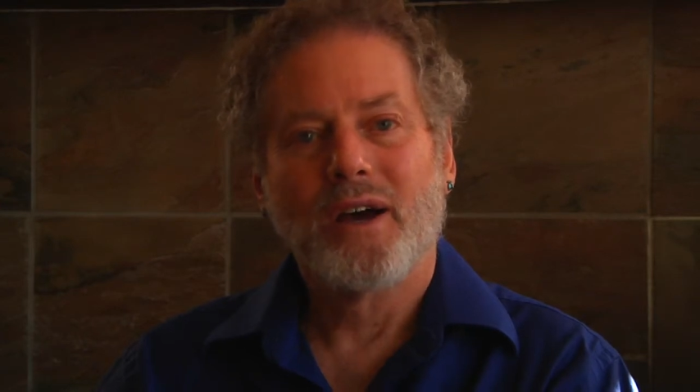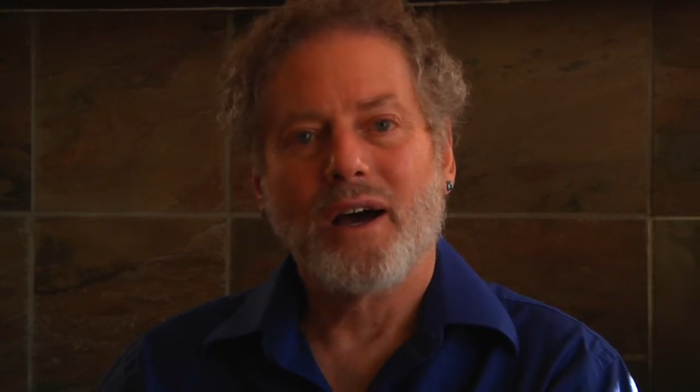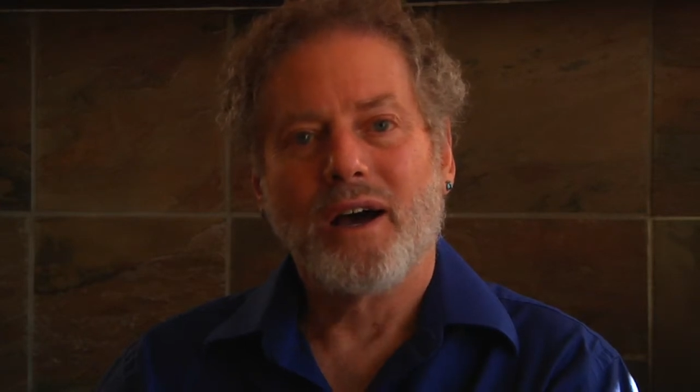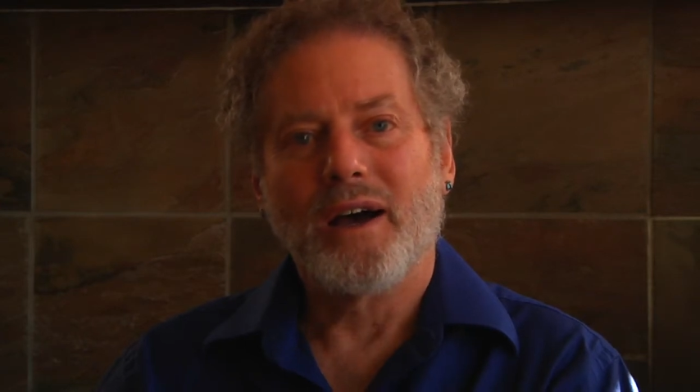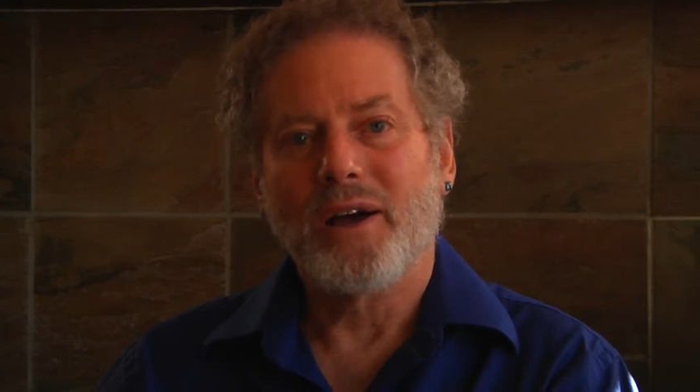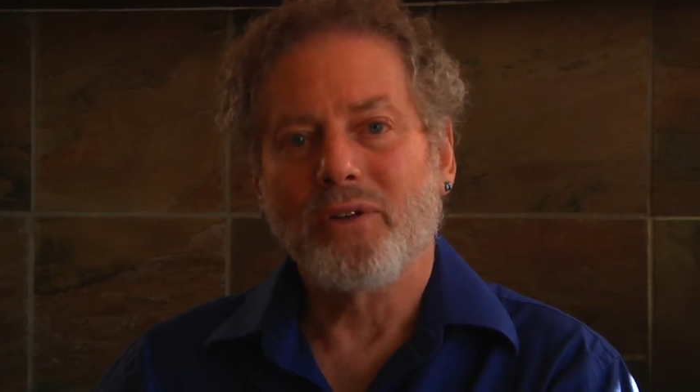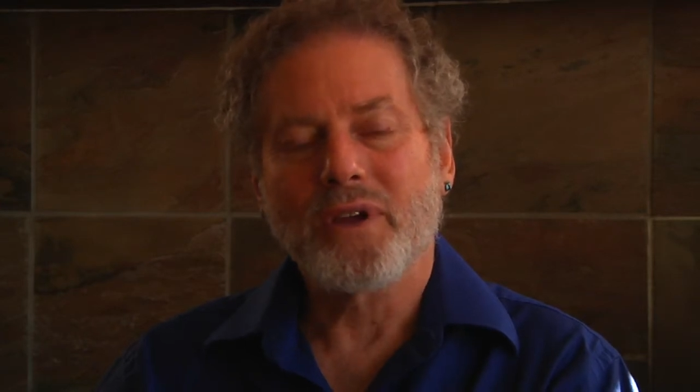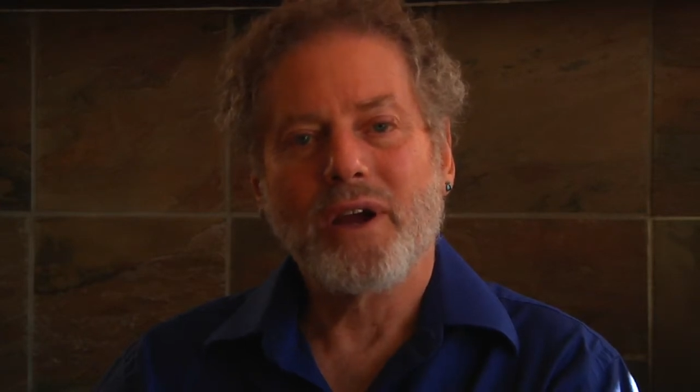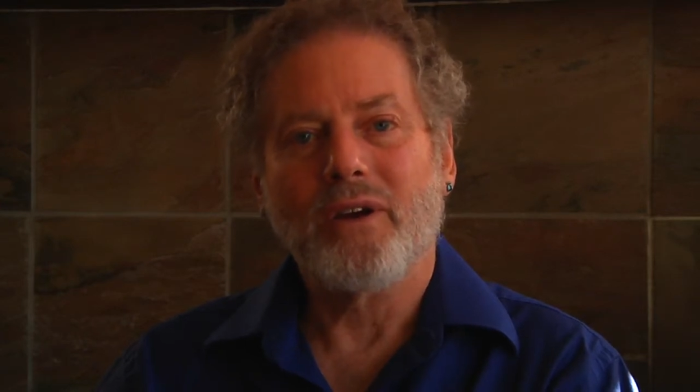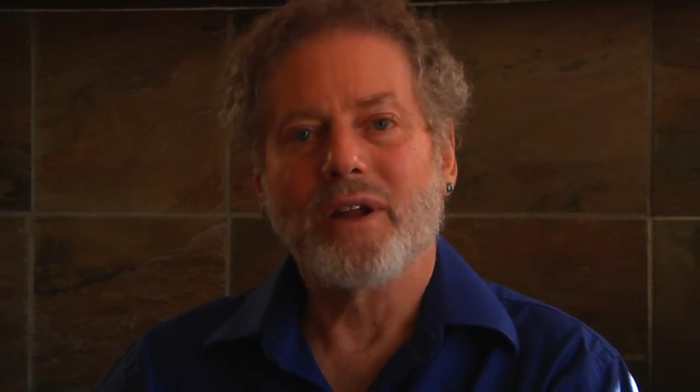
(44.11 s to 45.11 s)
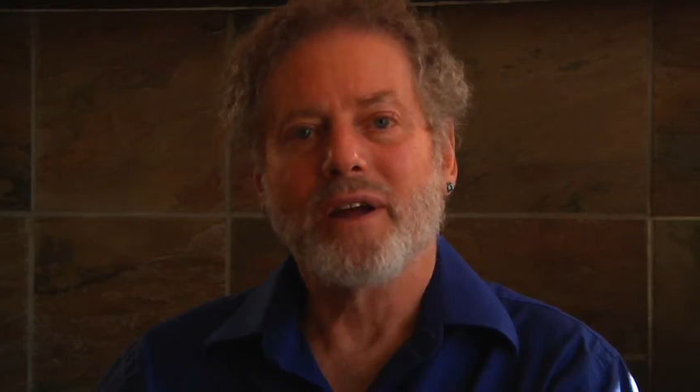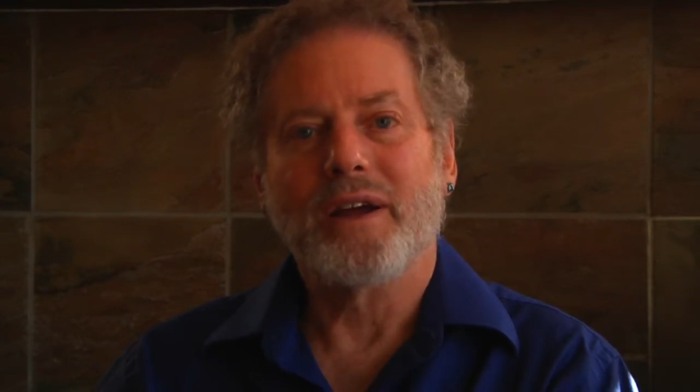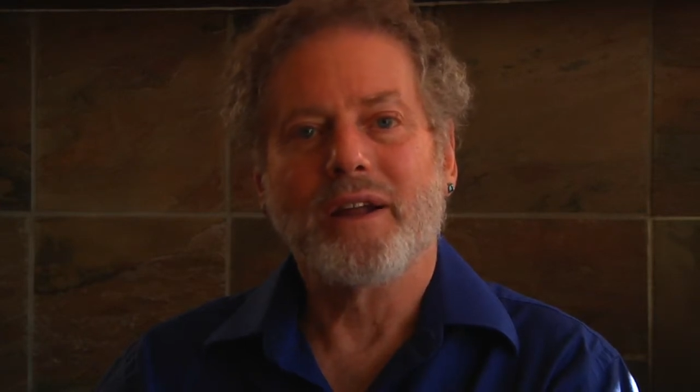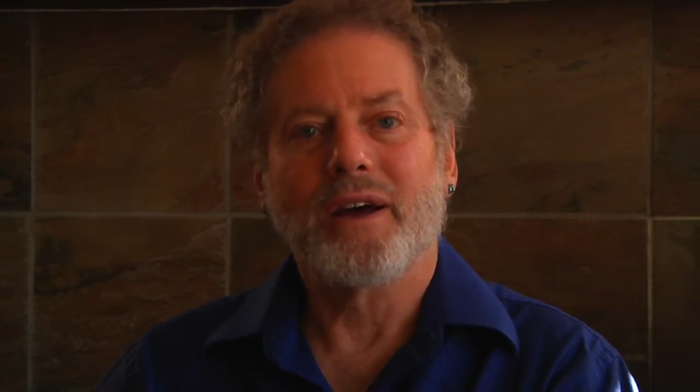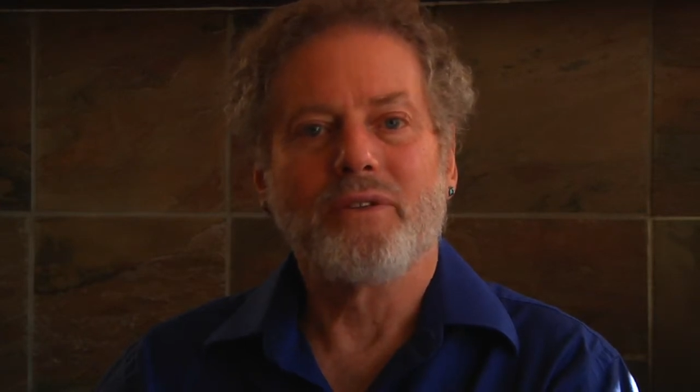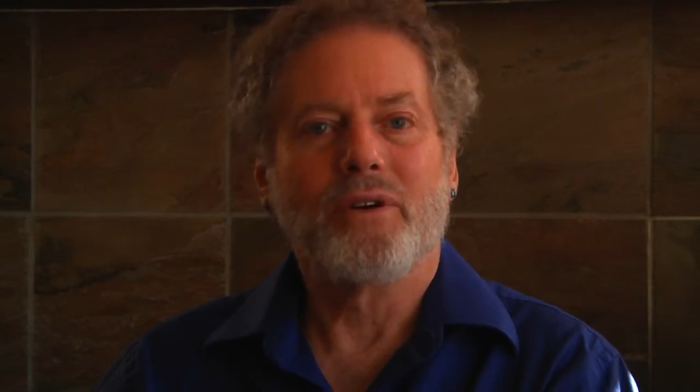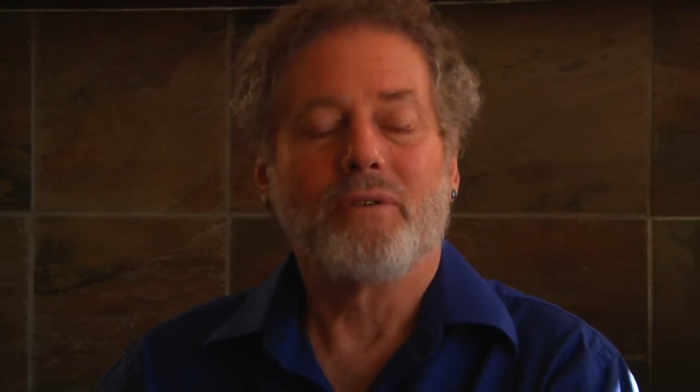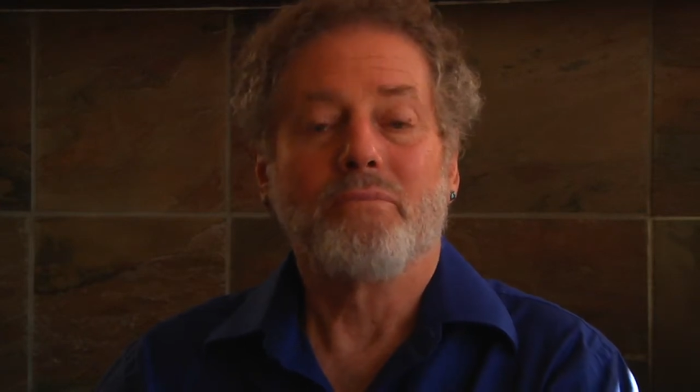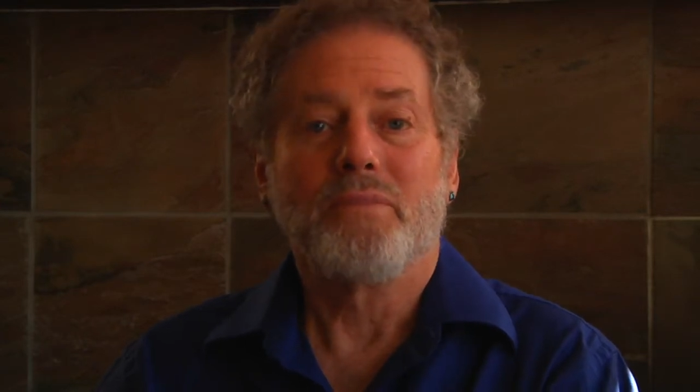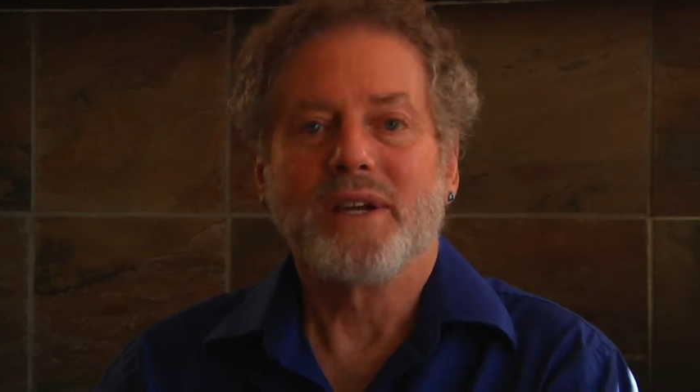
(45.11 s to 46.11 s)
healthcare, and
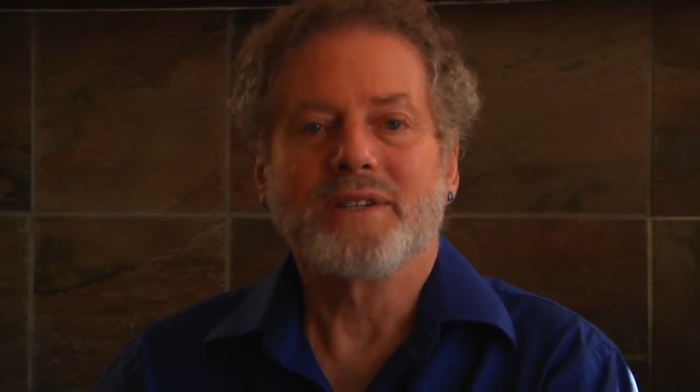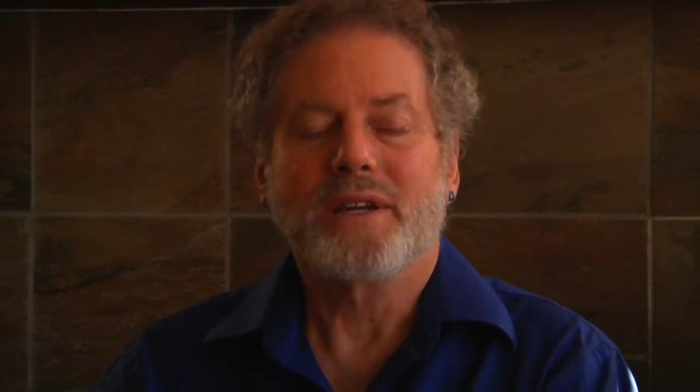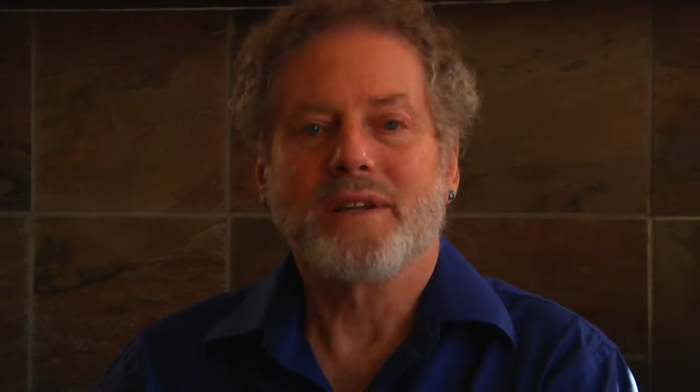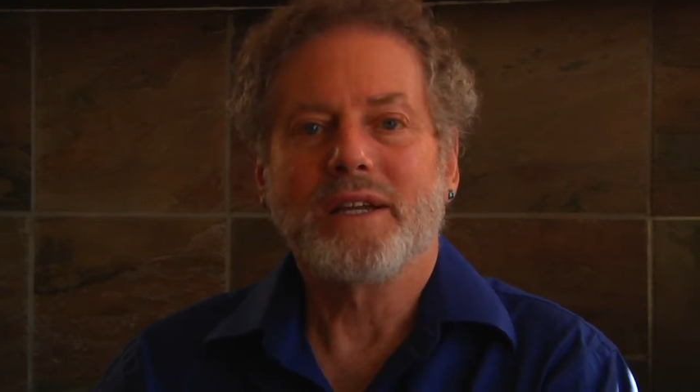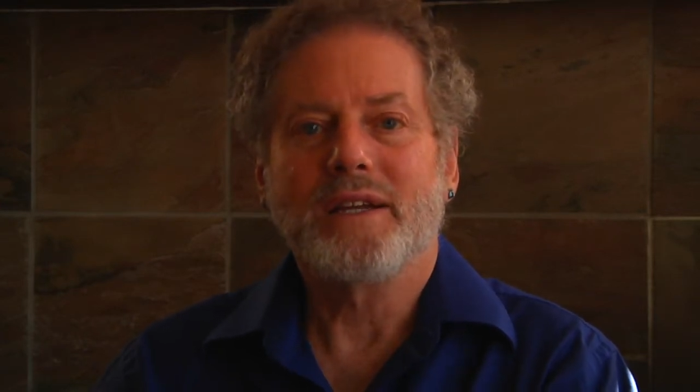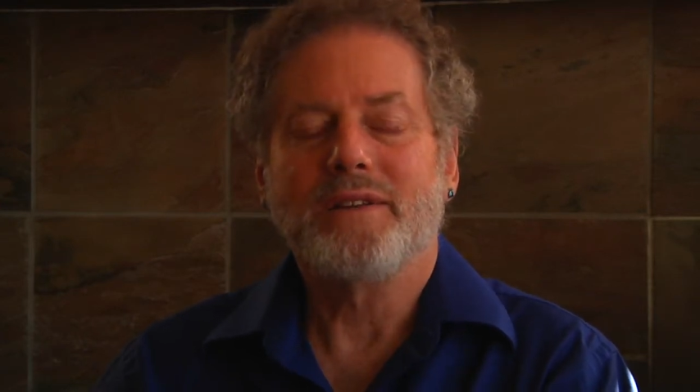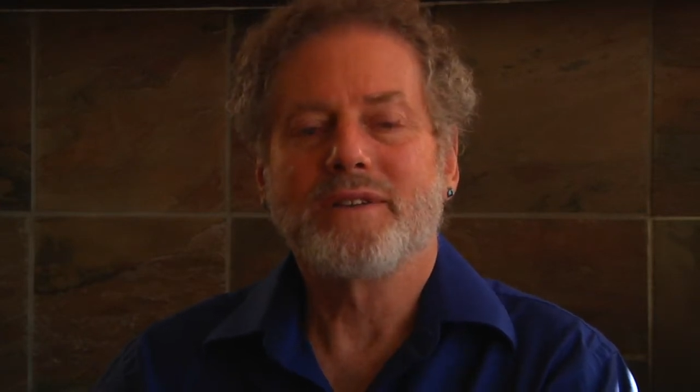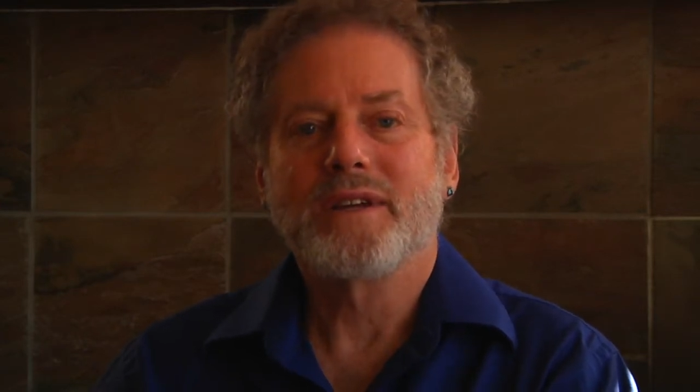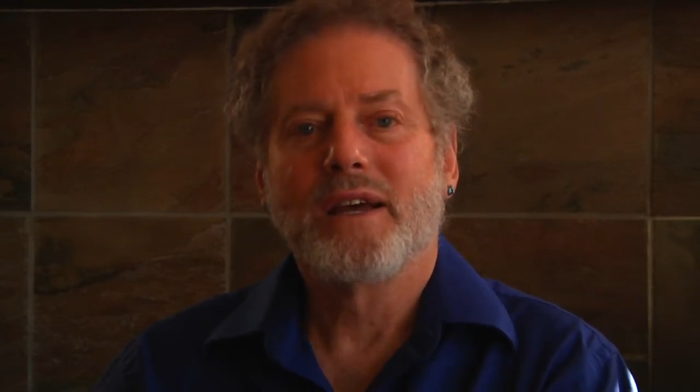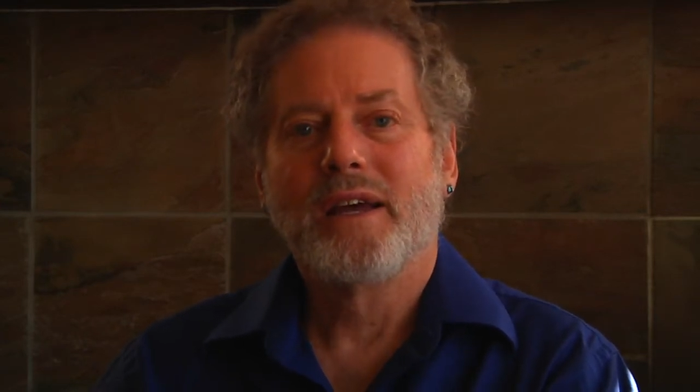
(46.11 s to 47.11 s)
other basic needs,